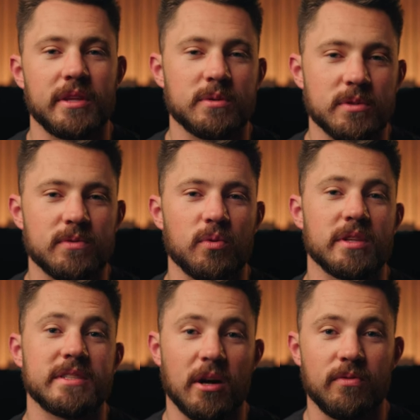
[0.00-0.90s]
this was for
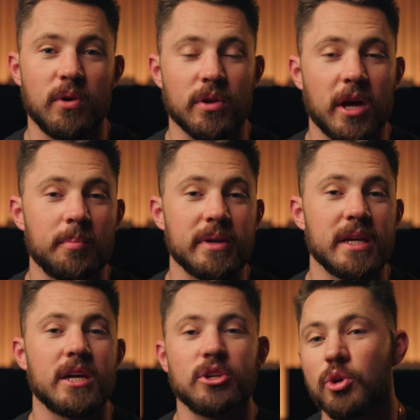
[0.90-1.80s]
the cell phone
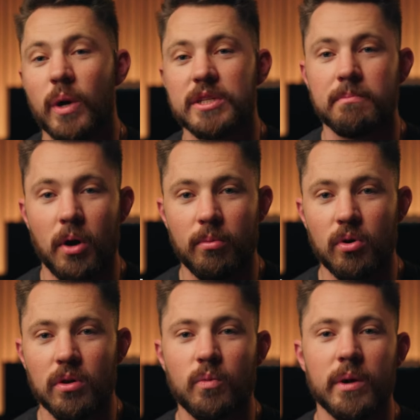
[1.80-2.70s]
company US Mobile.